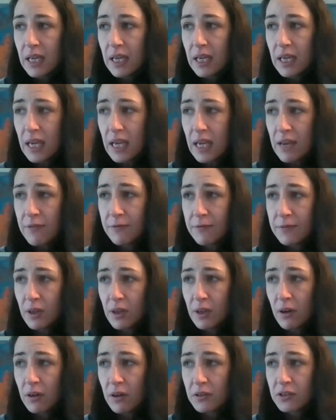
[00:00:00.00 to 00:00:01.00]
If
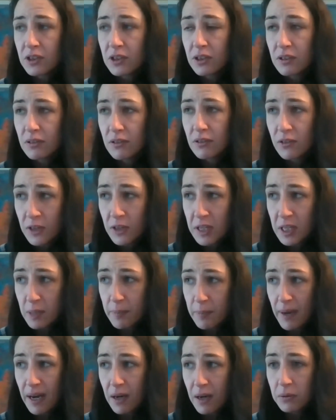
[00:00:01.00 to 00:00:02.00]
not, think
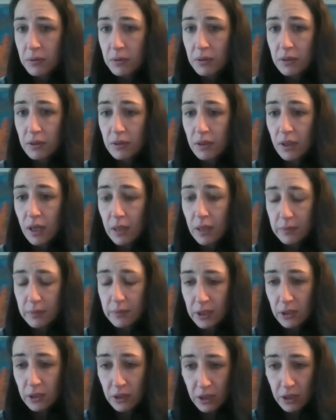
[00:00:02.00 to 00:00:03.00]
about uh,
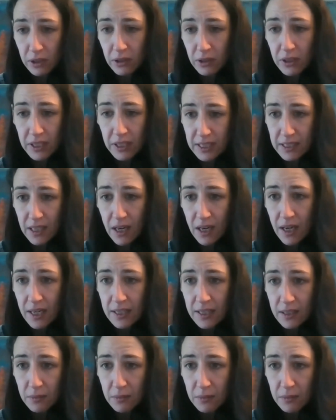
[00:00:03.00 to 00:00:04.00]
you look at look at this guide
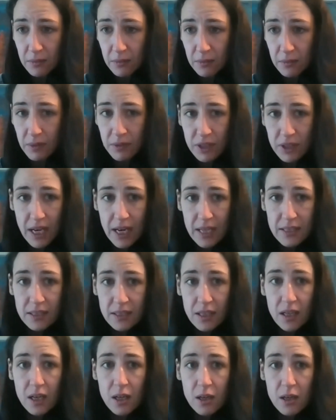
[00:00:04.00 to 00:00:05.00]
that we, that we've shared
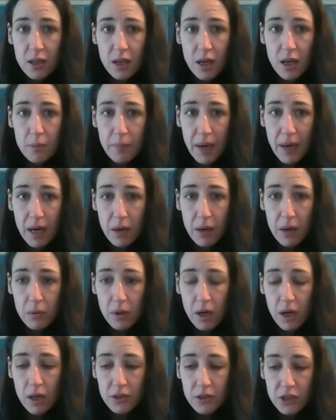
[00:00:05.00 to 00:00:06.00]
uh, about
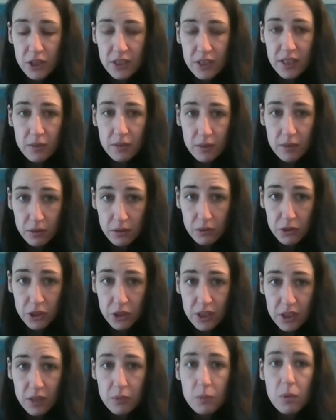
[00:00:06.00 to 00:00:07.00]
uh, just add, called
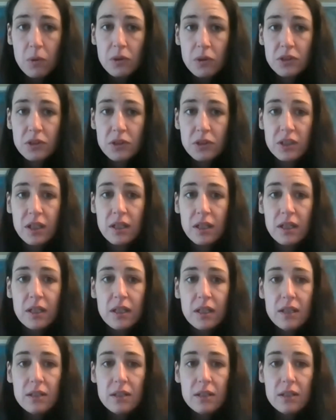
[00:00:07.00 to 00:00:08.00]
just add water.
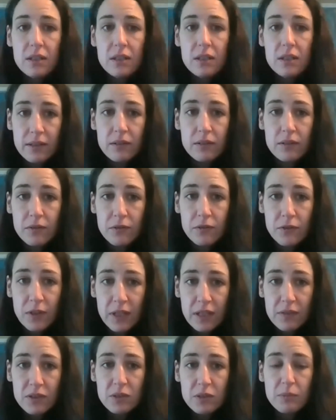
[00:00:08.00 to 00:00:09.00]
Try and
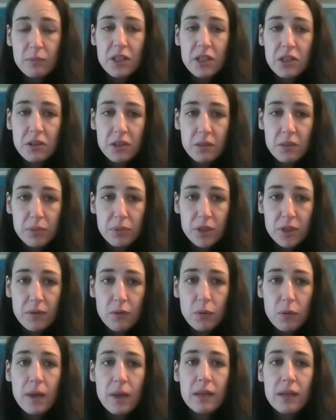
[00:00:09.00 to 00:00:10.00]
think of some ways you can improve
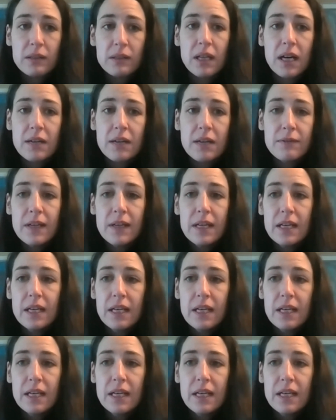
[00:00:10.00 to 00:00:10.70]
it for wildlife.